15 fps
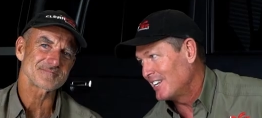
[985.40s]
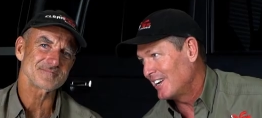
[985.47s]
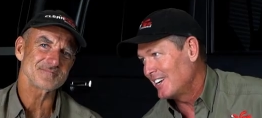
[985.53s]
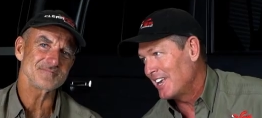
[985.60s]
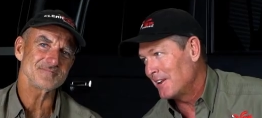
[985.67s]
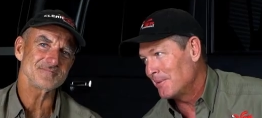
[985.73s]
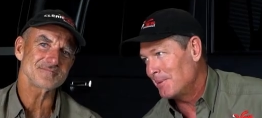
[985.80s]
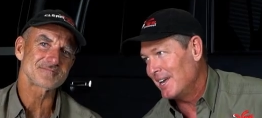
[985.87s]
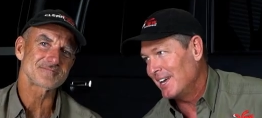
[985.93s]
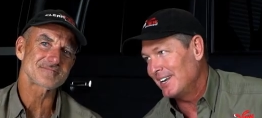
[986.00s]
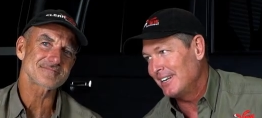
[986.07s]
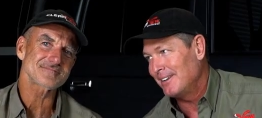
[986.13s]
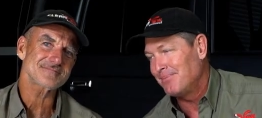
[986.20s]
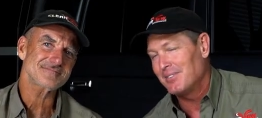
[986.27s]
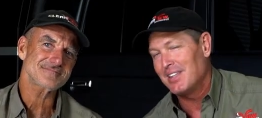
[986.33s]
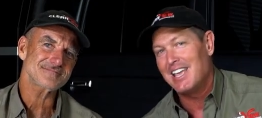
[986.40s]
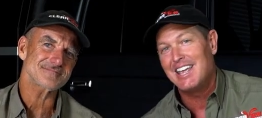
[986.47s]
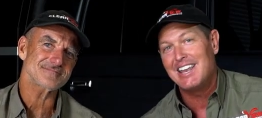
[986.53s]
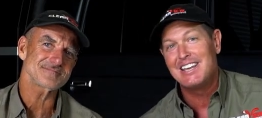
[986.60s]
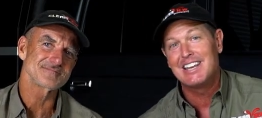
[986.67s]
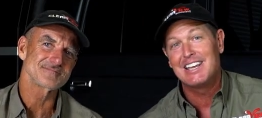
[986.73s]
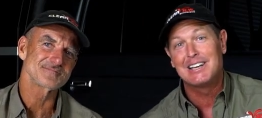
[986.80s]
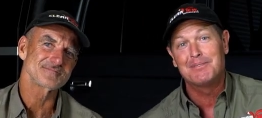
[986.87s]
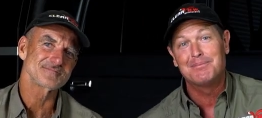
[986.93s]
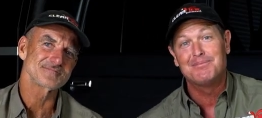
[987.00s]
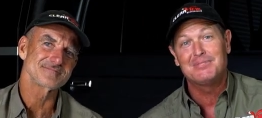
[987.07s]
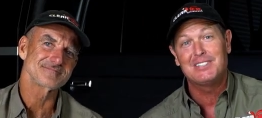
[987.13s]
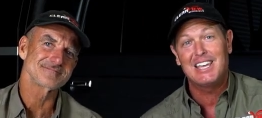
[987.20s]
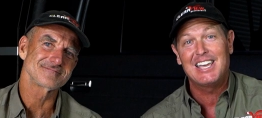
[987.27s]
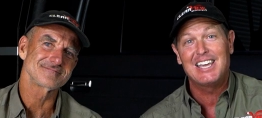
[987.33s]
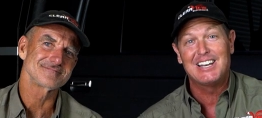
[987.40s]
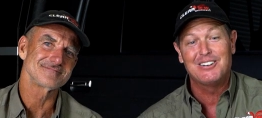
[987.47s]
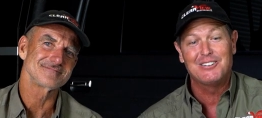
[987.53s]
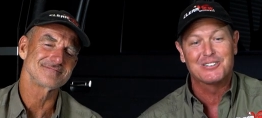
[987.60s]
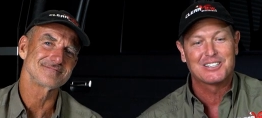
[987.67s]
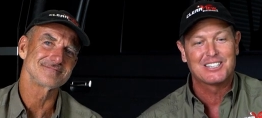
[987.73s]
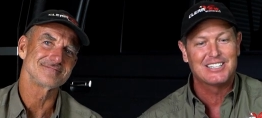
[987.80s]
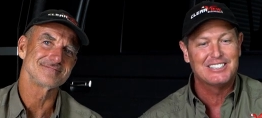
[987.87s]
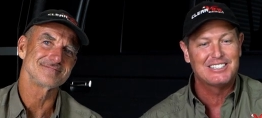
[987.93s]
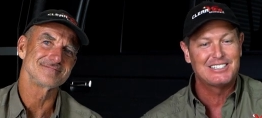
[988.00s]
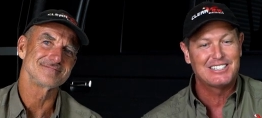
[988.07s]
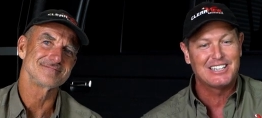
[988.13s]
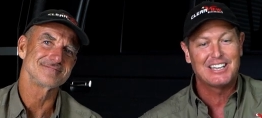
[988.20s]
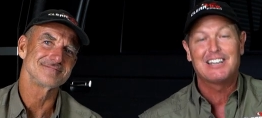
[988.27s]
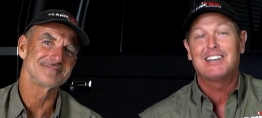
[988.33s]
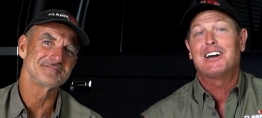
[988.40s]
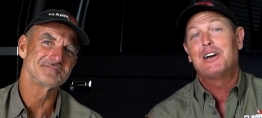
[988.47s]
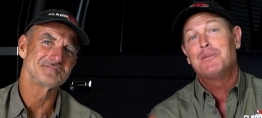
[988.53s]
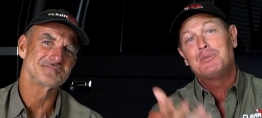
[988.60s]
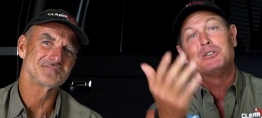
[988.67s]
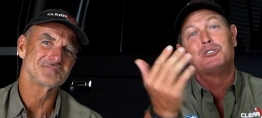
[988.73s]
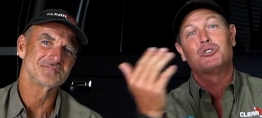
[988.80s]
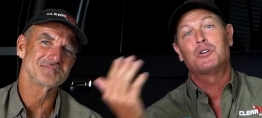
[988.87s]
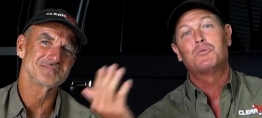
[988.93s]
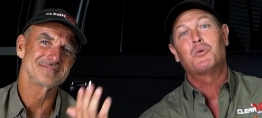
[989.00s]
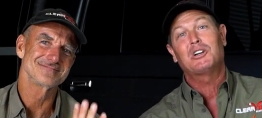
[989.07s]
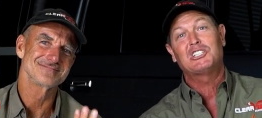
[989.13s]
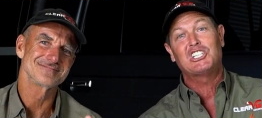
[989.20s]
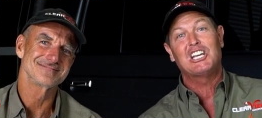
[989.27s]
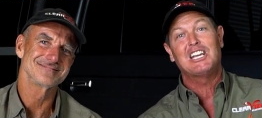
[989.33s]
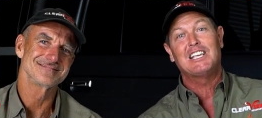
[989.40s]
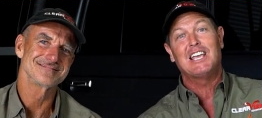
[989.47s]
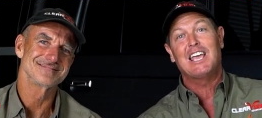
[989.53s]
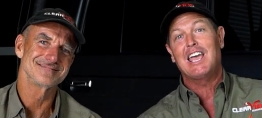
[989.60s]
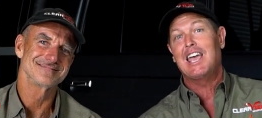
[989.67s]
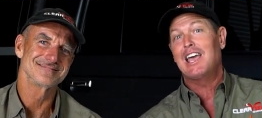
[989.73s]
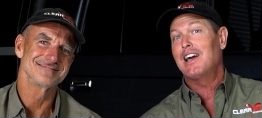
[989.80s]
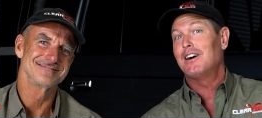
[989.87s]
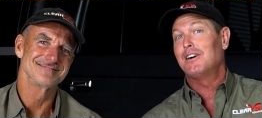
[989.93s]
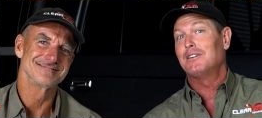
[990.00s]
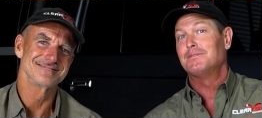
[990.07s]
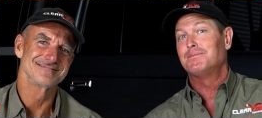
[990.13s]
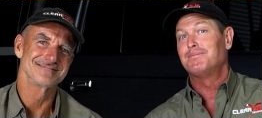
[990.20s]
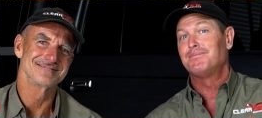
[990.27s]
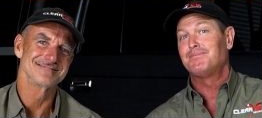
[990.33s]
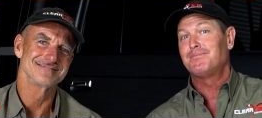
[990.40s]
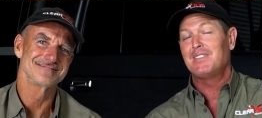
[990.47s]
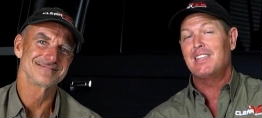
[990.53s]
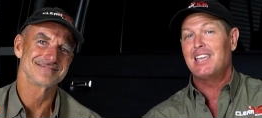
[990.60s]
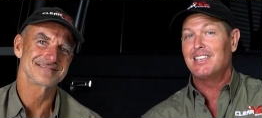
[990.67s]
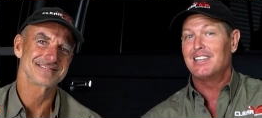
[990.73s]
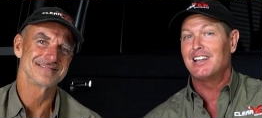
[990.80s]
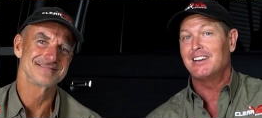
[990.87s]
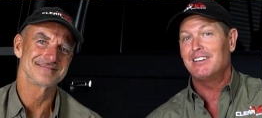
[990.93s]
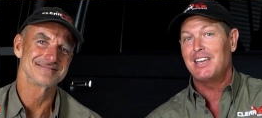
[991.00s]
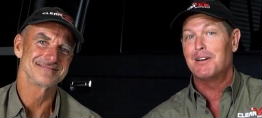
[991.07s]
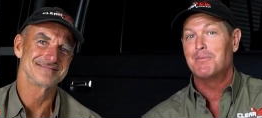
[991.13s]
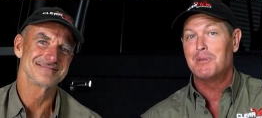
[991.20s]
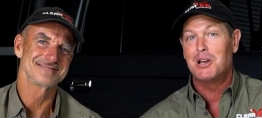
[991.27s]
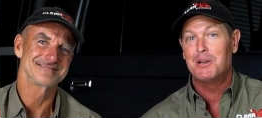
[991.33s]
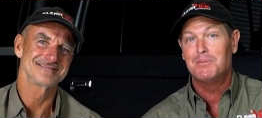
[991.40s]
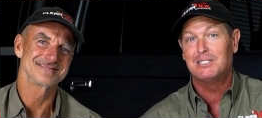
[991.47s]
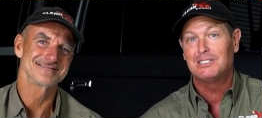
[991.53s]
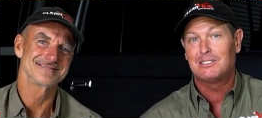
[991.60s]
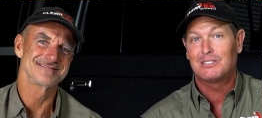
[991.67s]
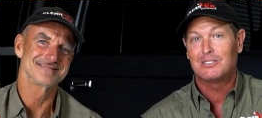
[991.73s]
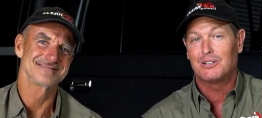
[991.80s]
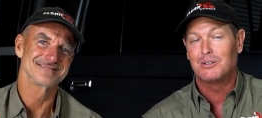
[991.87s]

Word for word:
Speaker 1: no doubt about it. And yeah, look, I hope you enjoyed watching our, you know, our moments,